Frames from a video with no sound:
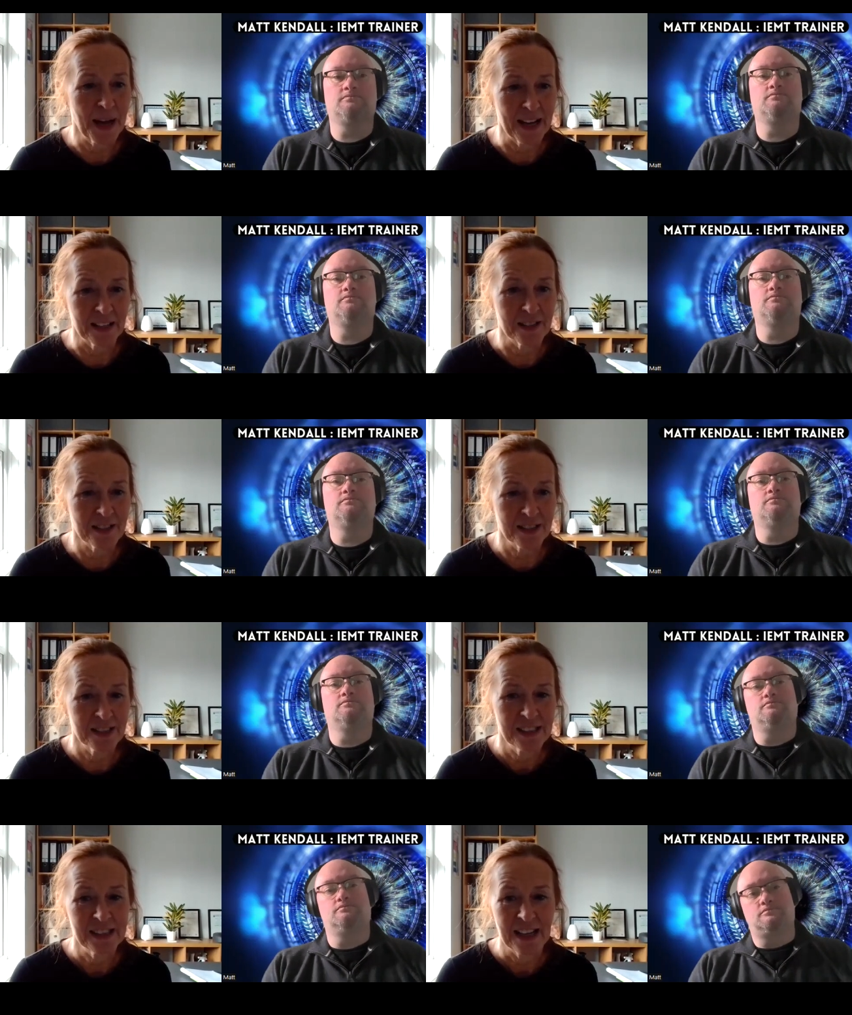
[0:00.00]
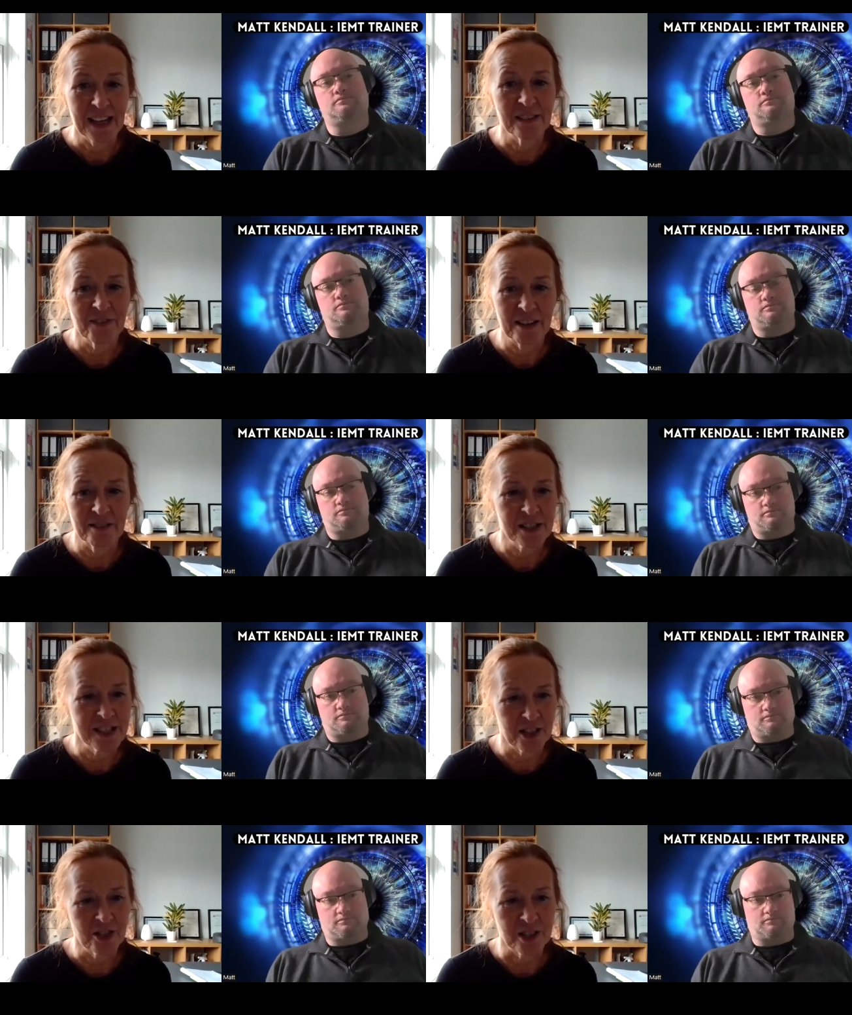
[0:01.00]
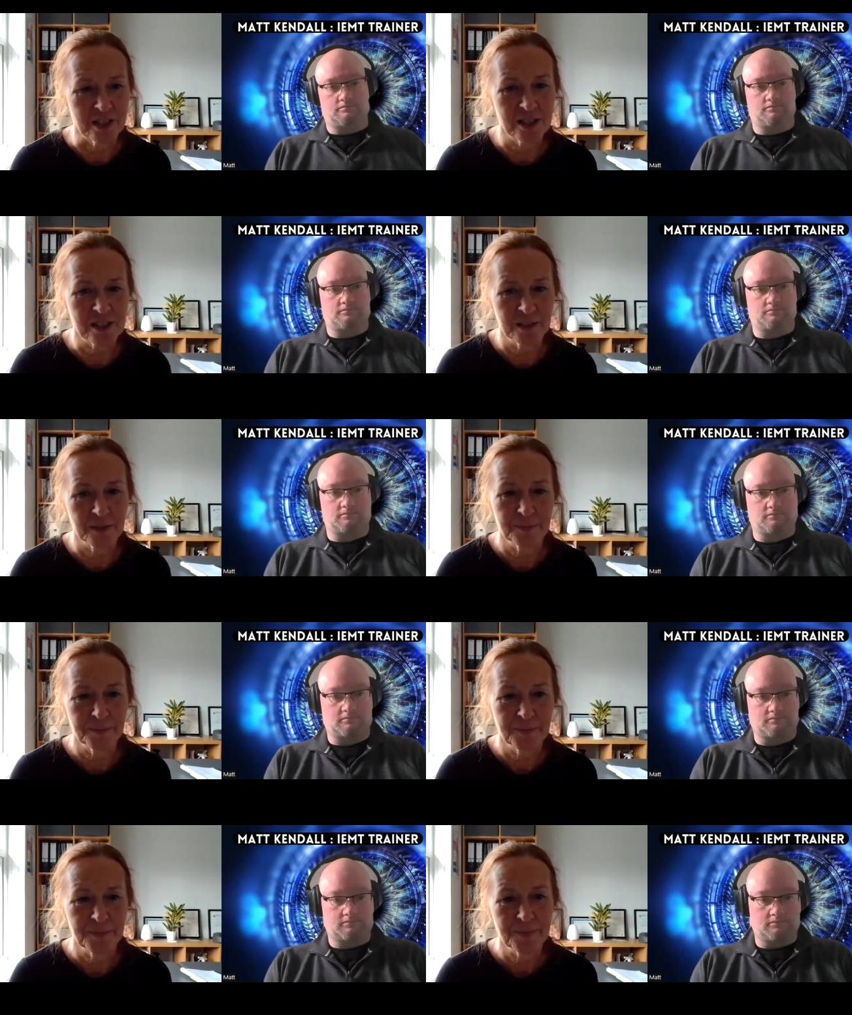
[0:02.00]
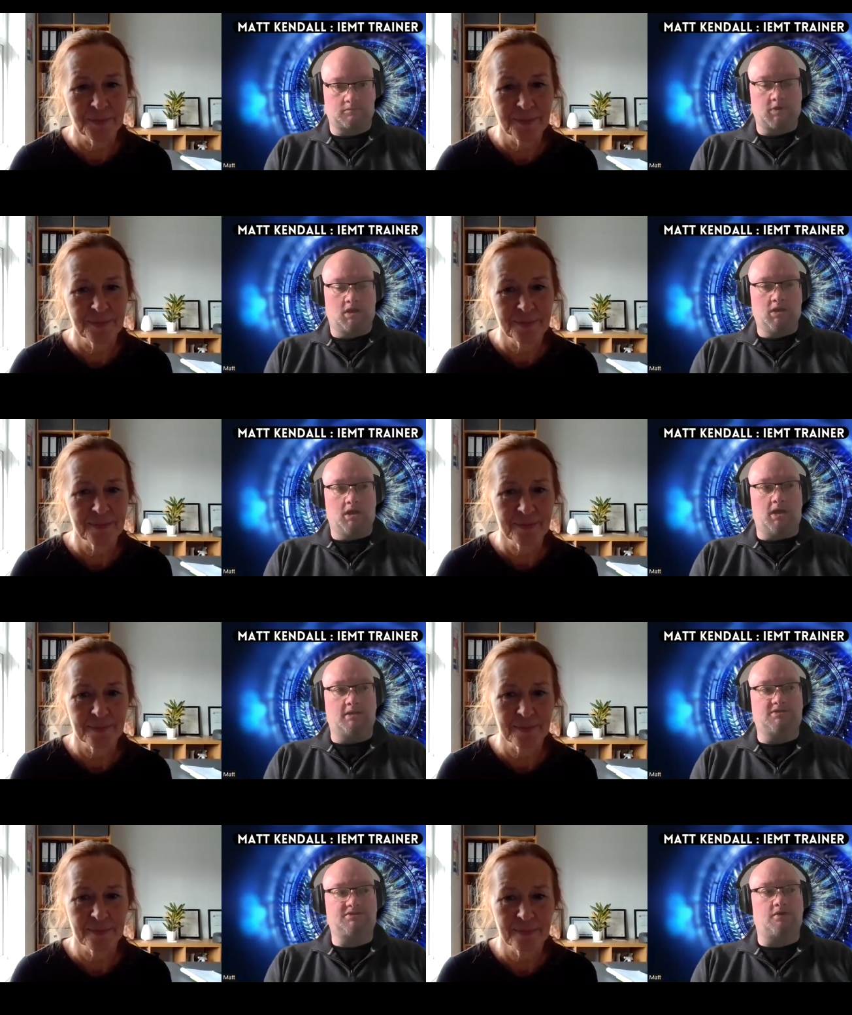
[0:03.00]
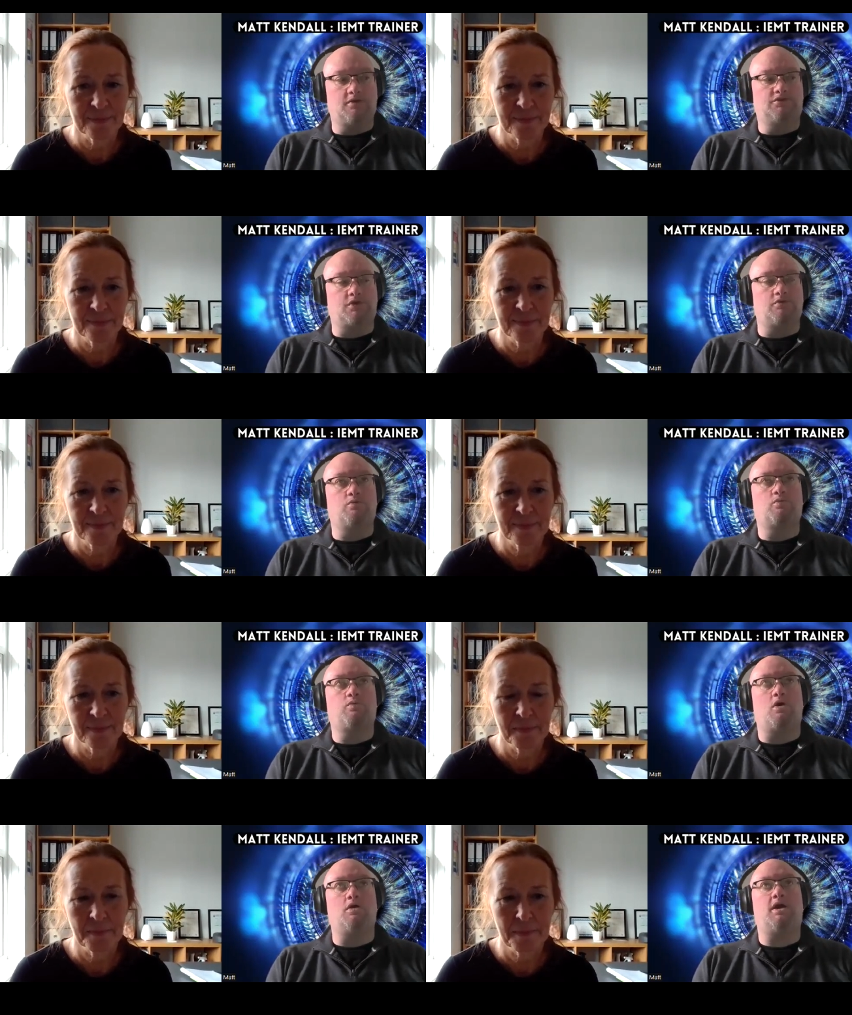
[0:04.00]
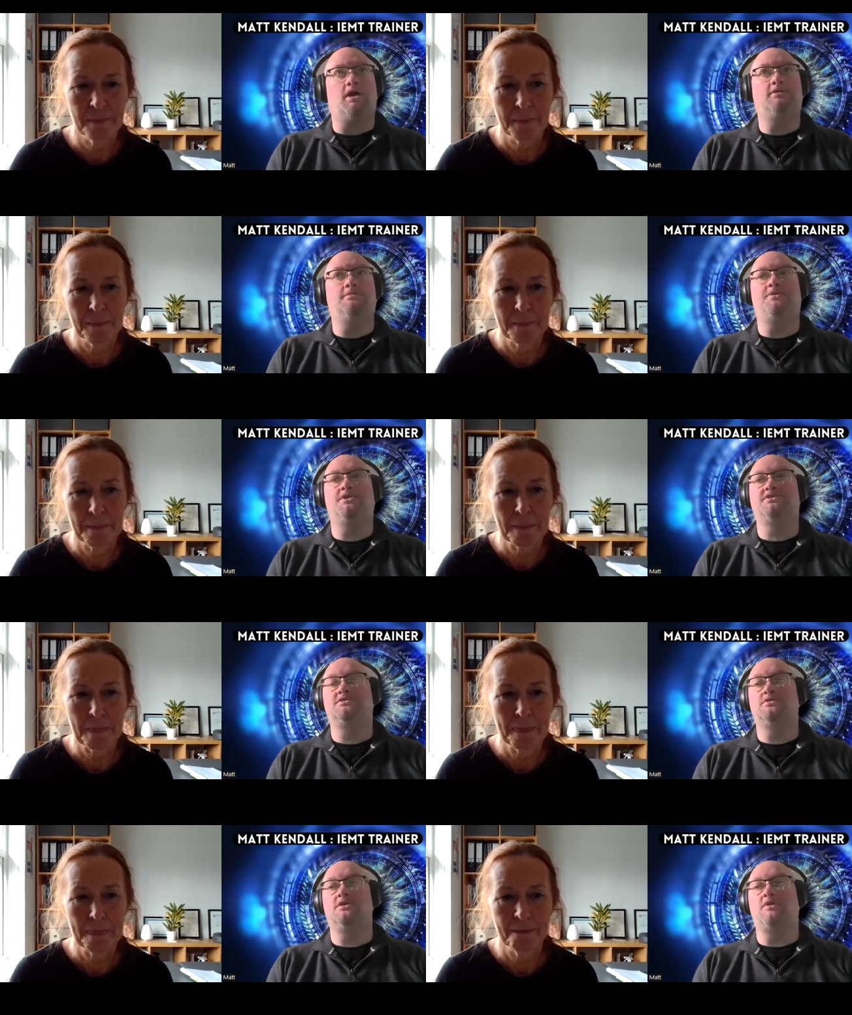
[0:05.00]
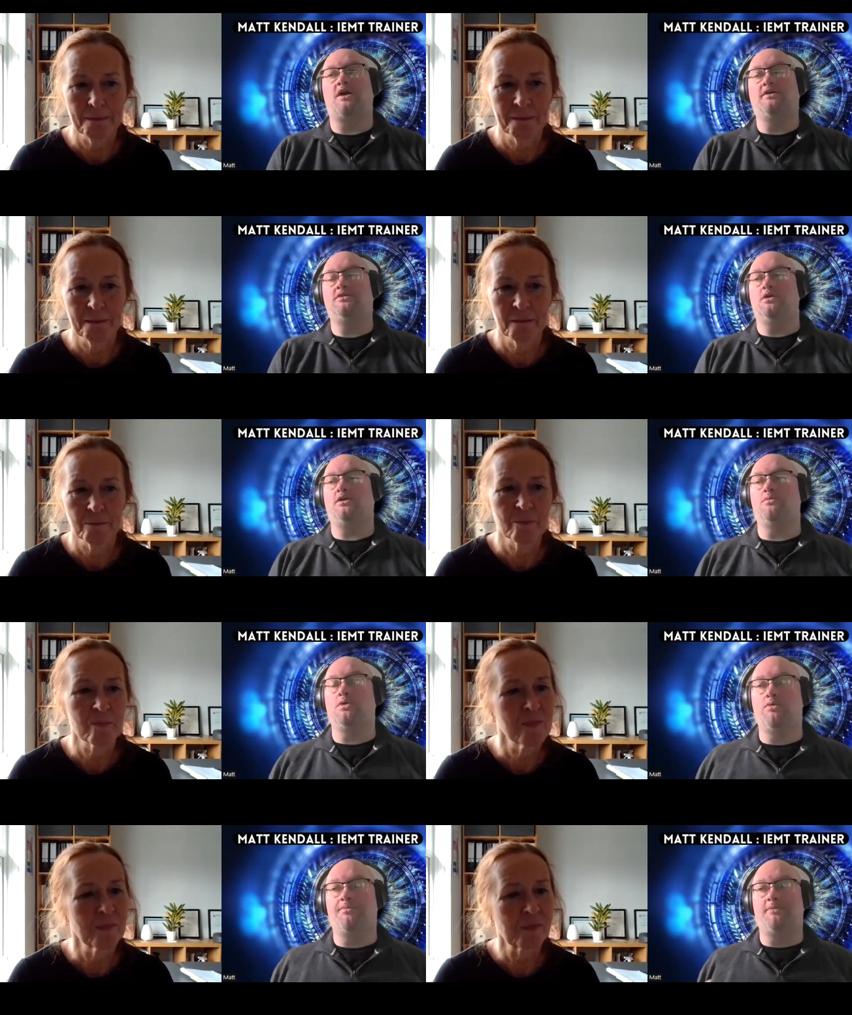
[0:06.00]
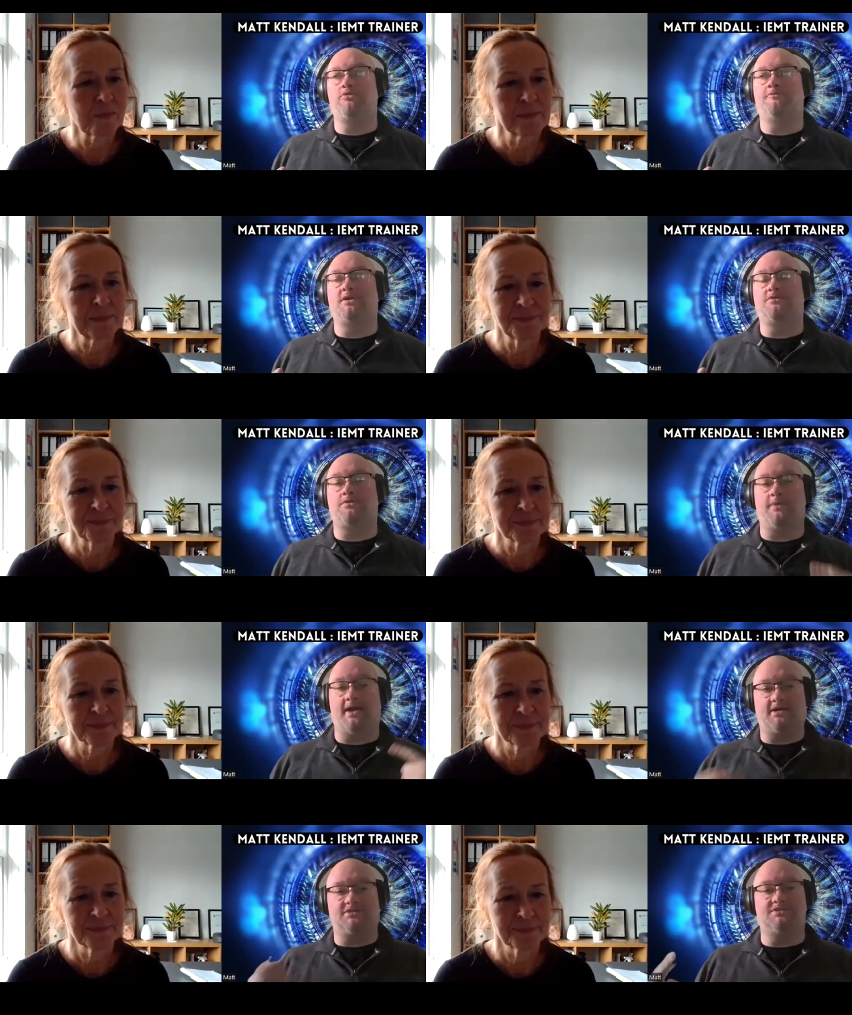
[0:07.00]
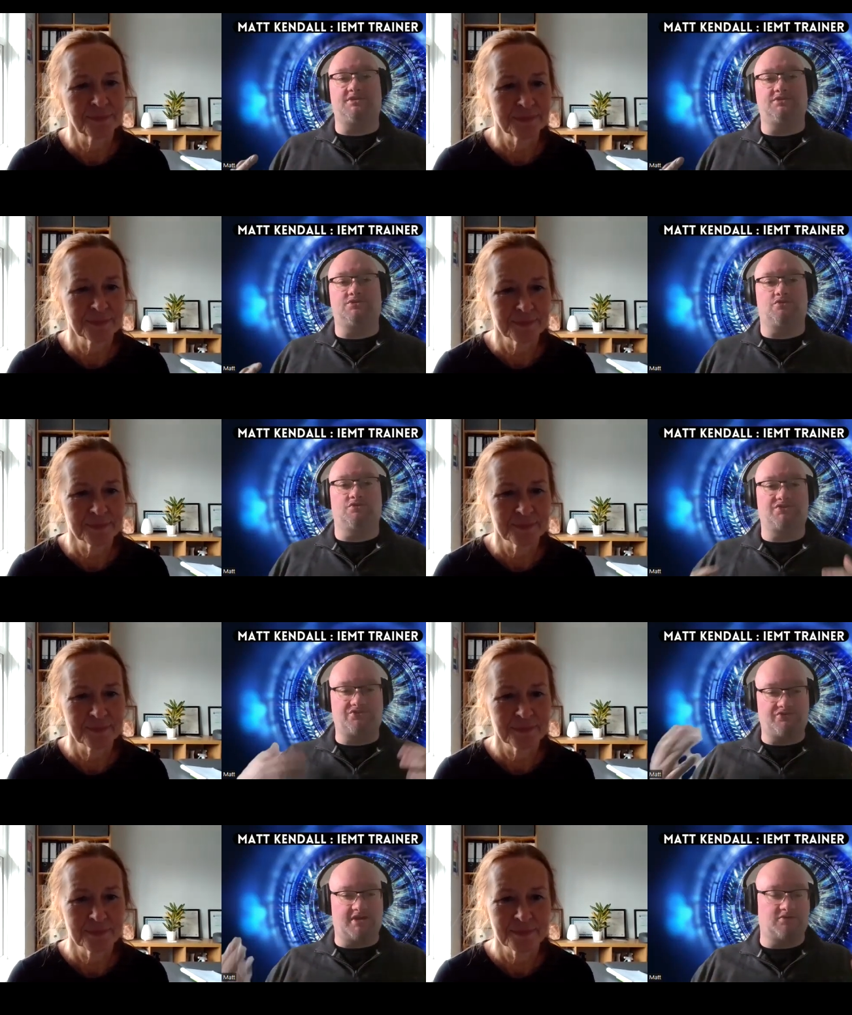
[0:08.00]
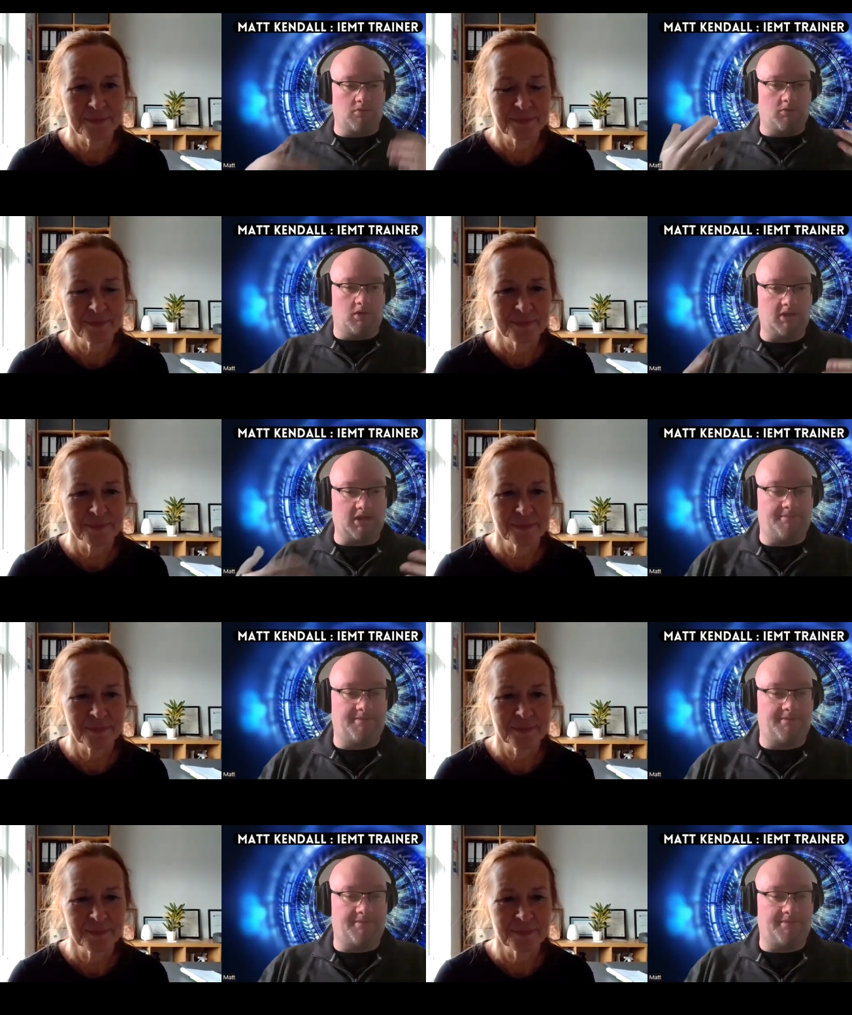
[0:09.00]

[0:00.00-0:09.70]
Speaker 1: and pains and various tensions.
Speaker 2: And so, so what kind of person are you, are you working with? People who've been through accidents or stress, or what, what kind